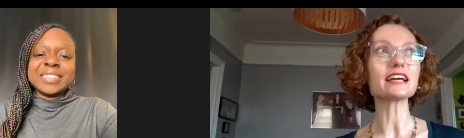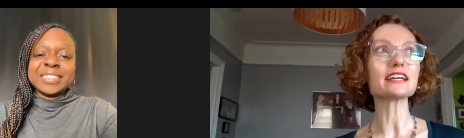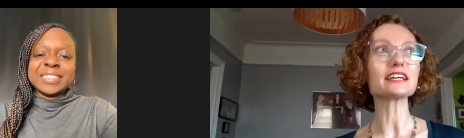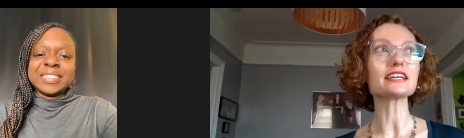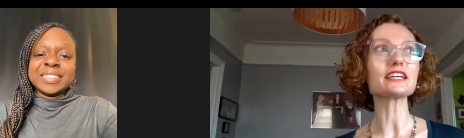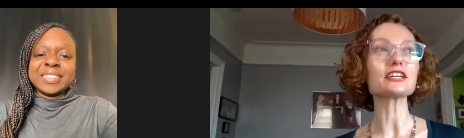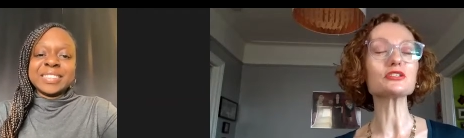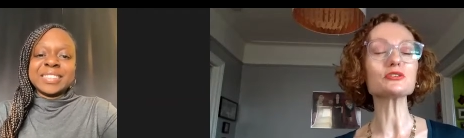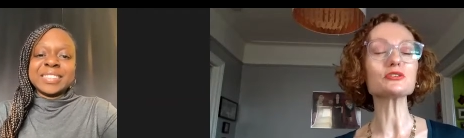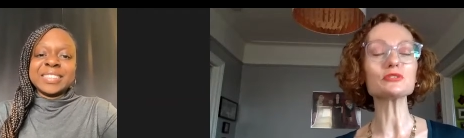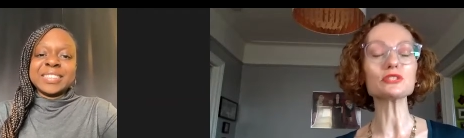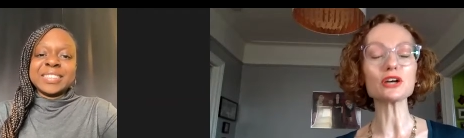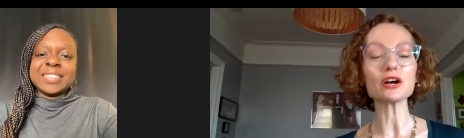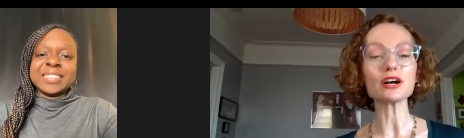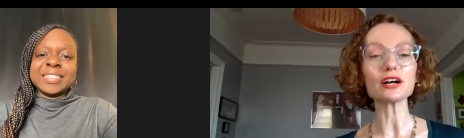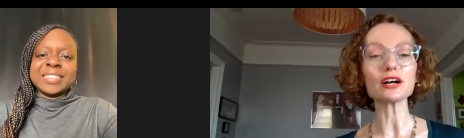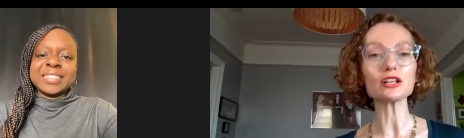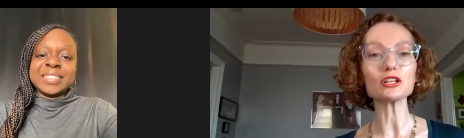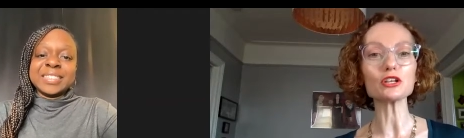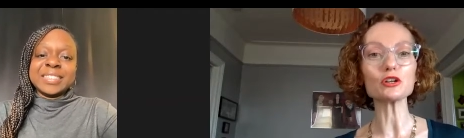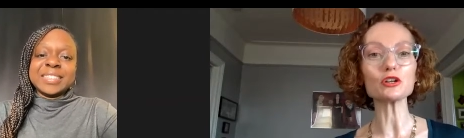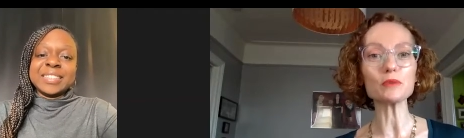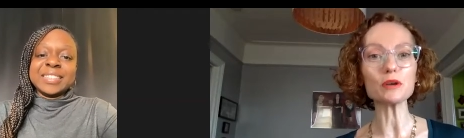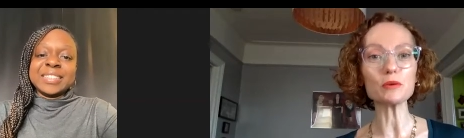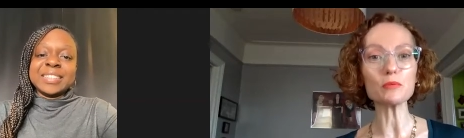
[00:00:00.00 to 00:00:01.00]
Speaker 1: Can you talk a
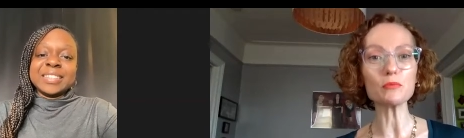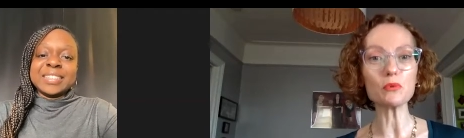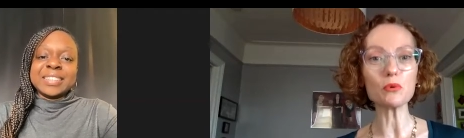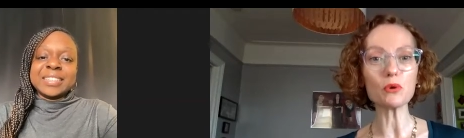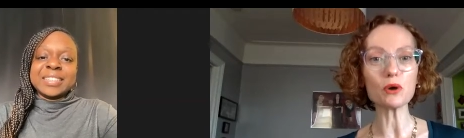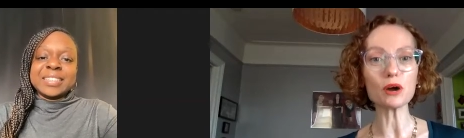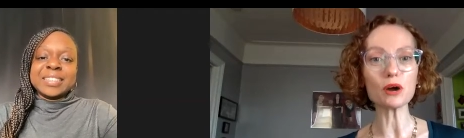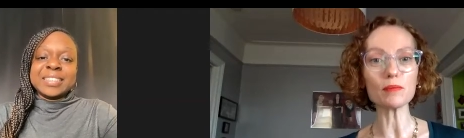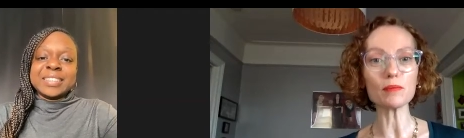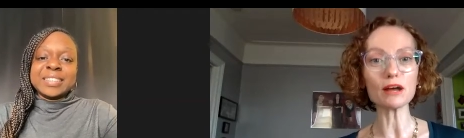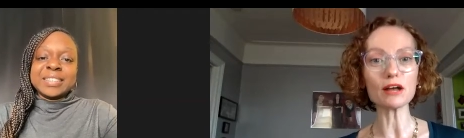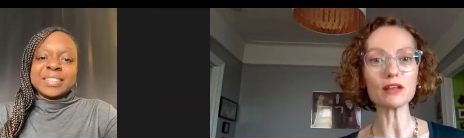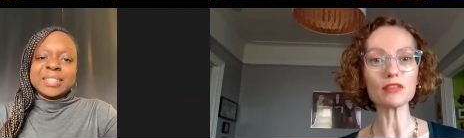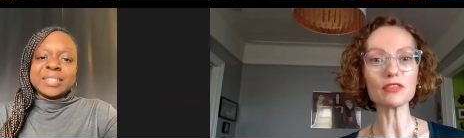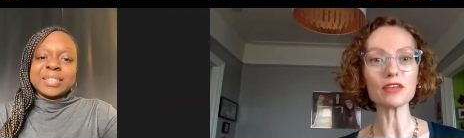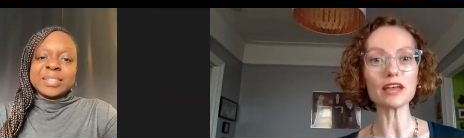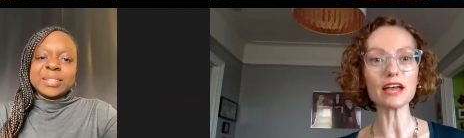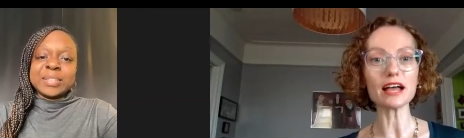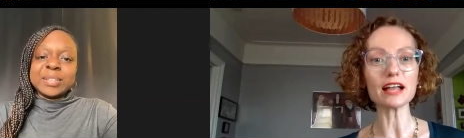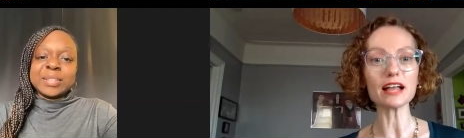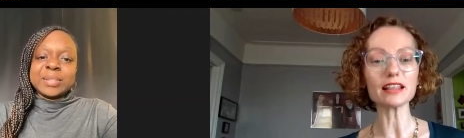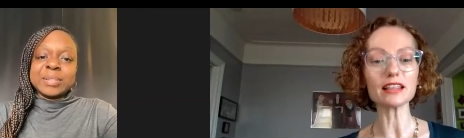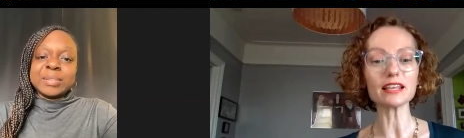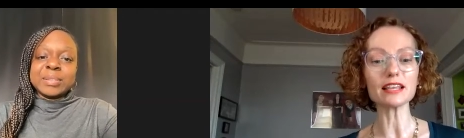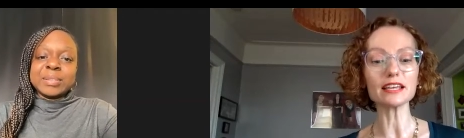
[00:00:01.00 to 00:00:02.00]
little bit more about that,
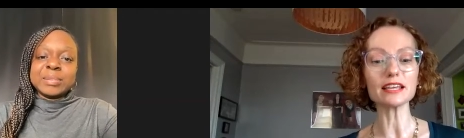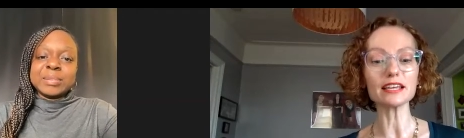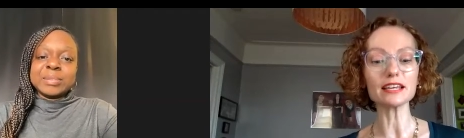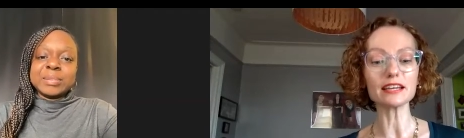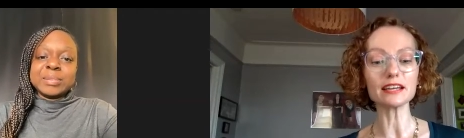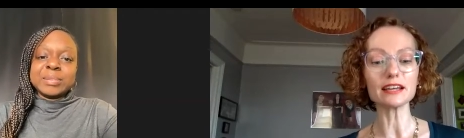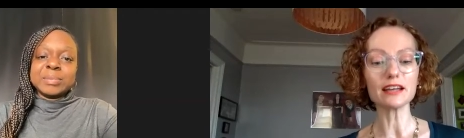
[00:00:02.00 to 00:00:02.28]
like